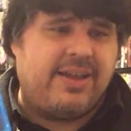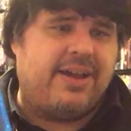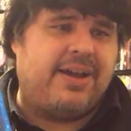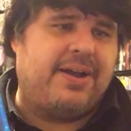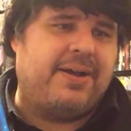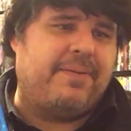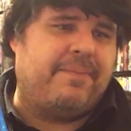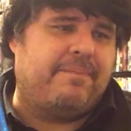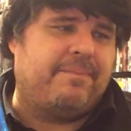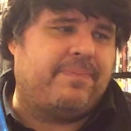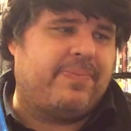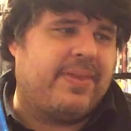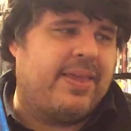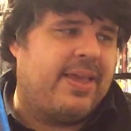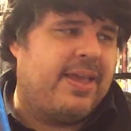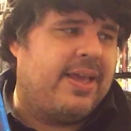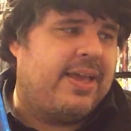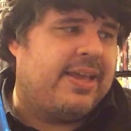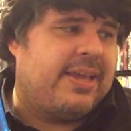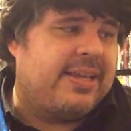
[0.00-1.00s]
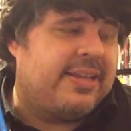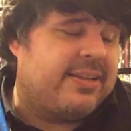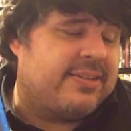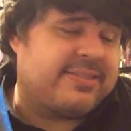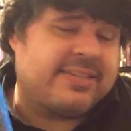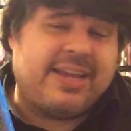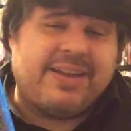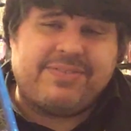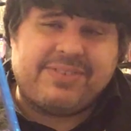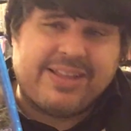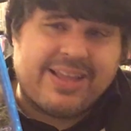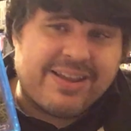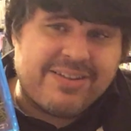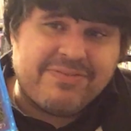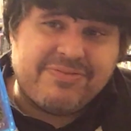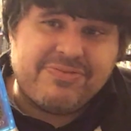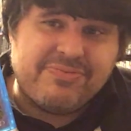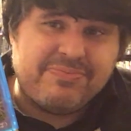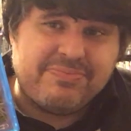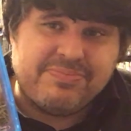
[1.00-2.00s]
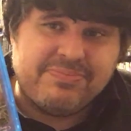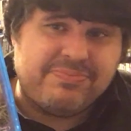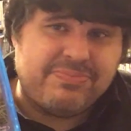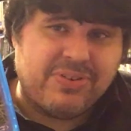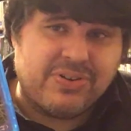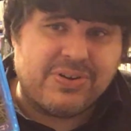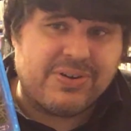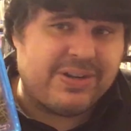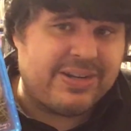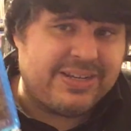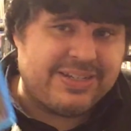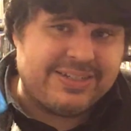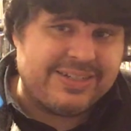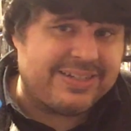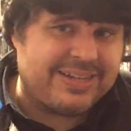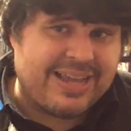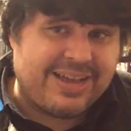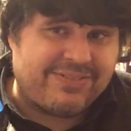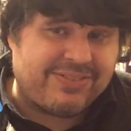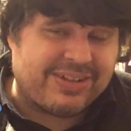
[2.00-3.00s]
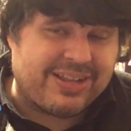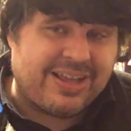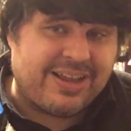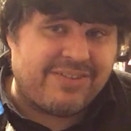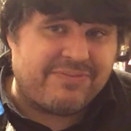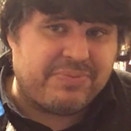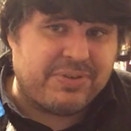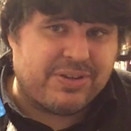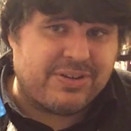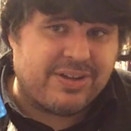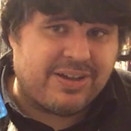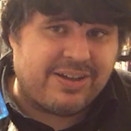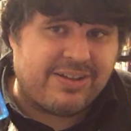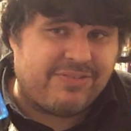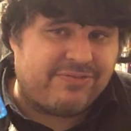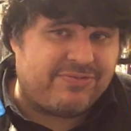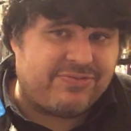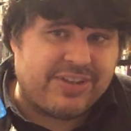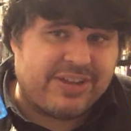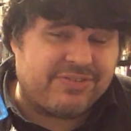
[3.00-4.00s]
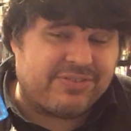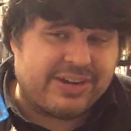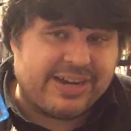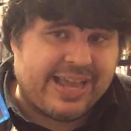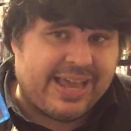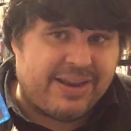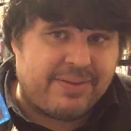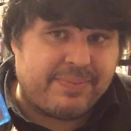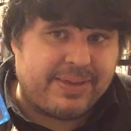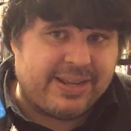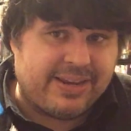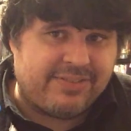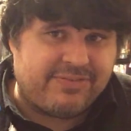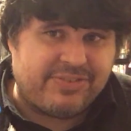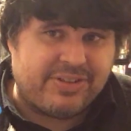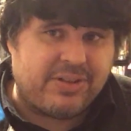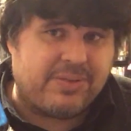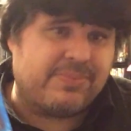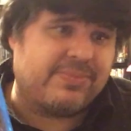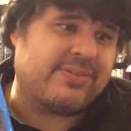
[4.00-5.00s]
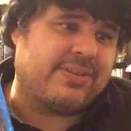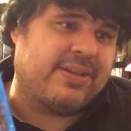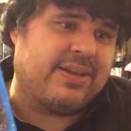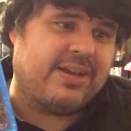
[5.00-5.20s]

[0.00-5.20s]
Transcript: He doesn't have a lot of, or he didn't have a lot of favorite animated films.